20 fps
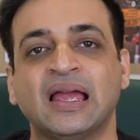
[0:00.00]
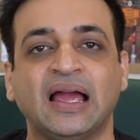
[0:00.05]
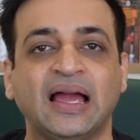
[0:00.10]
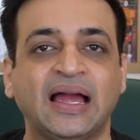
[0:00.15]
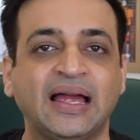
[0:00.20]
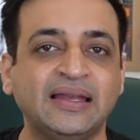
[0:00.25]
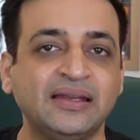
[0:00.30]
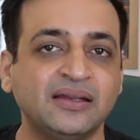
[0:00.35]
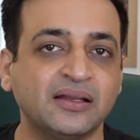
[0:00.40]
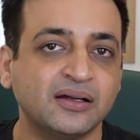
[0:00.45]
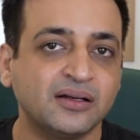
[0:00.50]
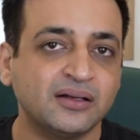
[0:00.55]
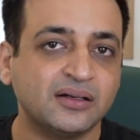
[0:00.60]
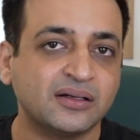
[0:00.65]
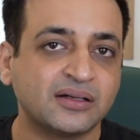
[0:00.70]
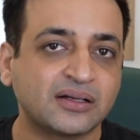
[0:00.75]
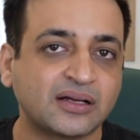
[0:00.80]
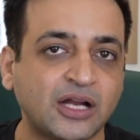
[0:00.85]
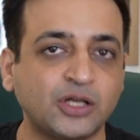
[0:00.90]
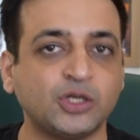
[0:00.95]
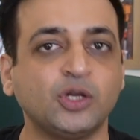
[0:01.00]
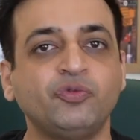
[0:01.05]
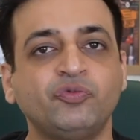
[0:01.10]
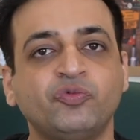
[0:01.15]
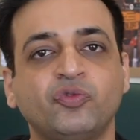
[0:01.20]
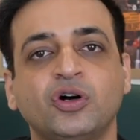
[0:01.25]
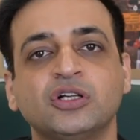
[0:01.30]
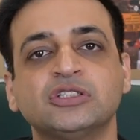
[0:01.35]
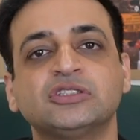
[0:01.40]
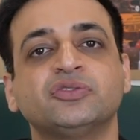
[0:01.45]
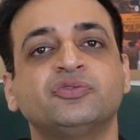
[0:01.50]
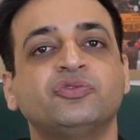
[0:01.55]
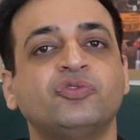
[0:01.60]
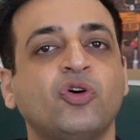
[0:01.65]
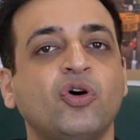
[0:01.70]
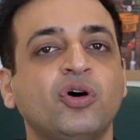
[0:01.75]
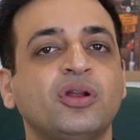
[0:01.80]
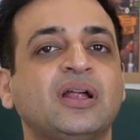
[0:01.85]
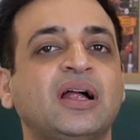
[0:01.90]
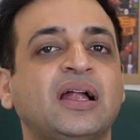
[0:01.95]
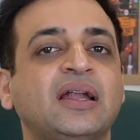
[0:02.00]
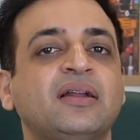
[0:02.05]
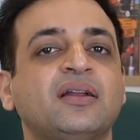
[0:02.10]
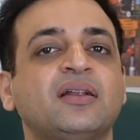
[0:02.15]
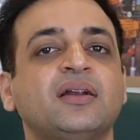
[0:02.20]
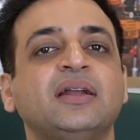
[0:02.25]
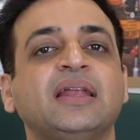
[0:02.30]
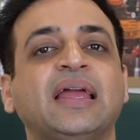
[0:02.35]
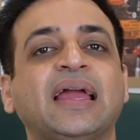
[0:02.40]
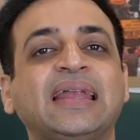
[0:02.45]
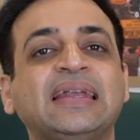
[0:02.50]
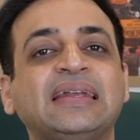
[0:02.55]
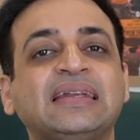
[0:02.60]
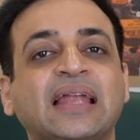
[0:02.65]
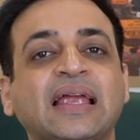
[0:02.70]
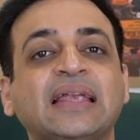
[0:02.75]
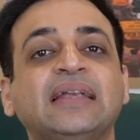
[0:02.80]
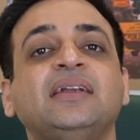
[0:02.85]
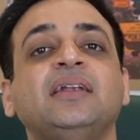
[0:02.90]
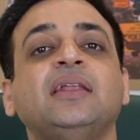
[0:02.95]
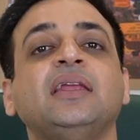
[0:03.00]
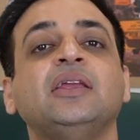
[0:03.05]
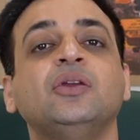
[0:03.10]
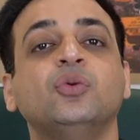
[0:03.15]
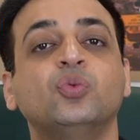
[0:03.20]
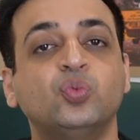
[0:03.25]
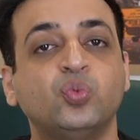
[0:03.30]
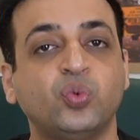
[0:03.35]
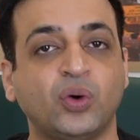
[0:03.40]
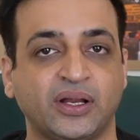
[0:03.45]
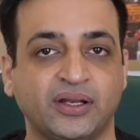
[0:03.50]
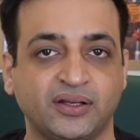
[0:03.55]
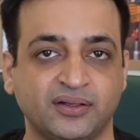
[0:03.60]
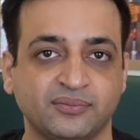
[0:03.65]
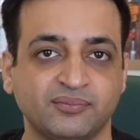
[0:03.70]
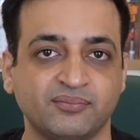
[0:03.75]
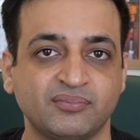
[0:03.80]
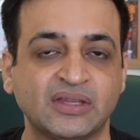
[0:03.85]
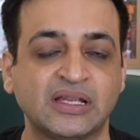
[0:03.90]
and cutoff was 491.